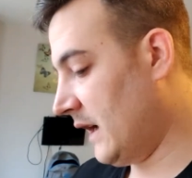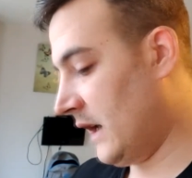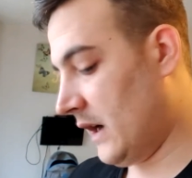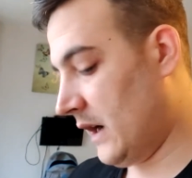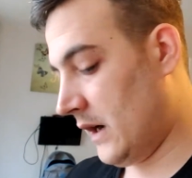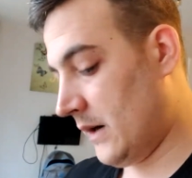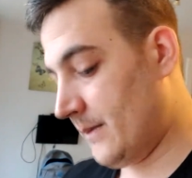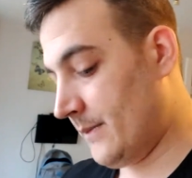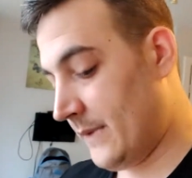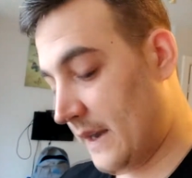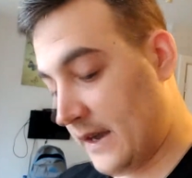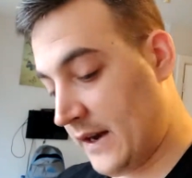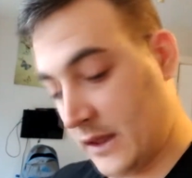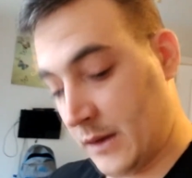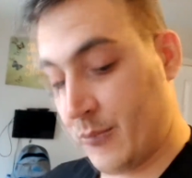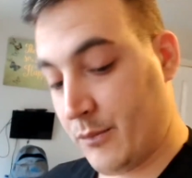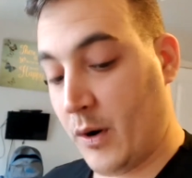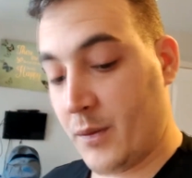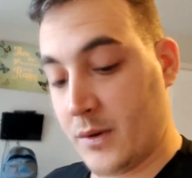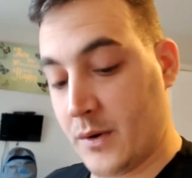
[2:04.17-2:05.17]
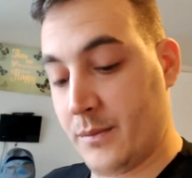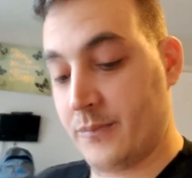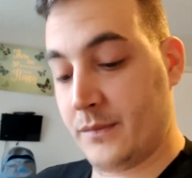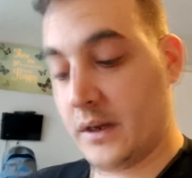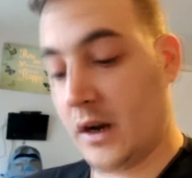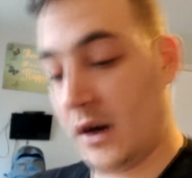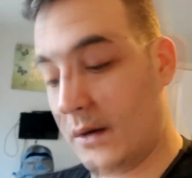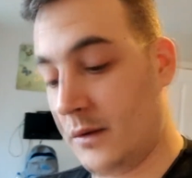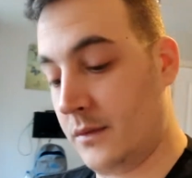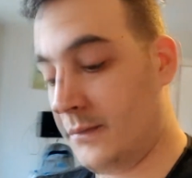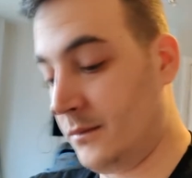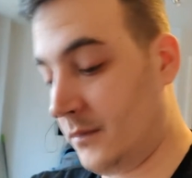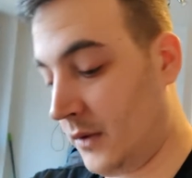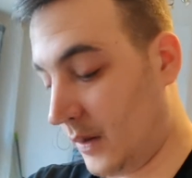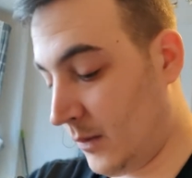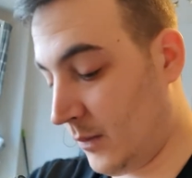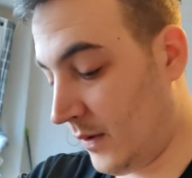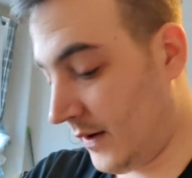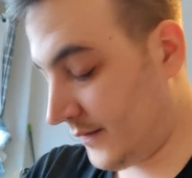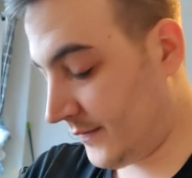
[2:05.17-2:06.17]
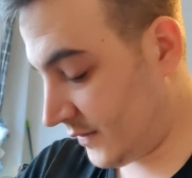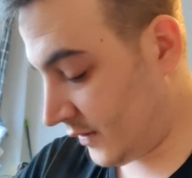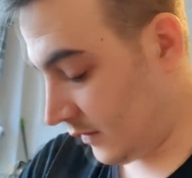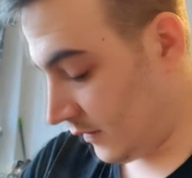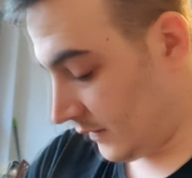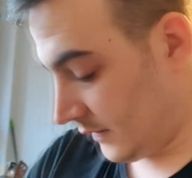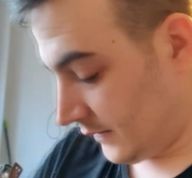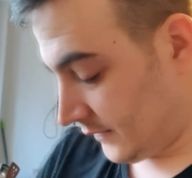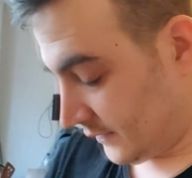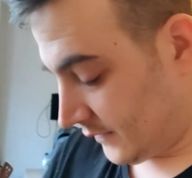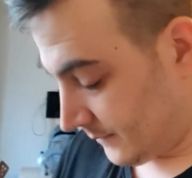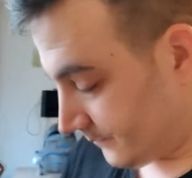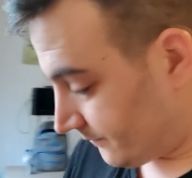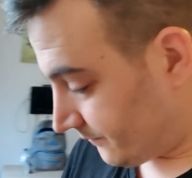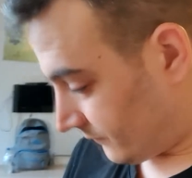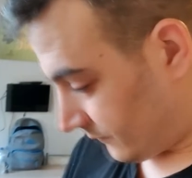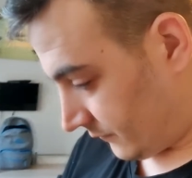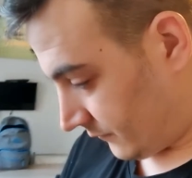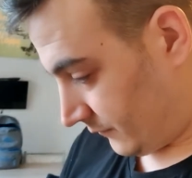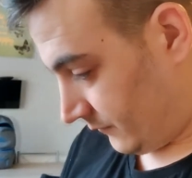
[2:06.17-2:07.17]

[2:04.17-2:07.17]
And then the problem, my wife's got is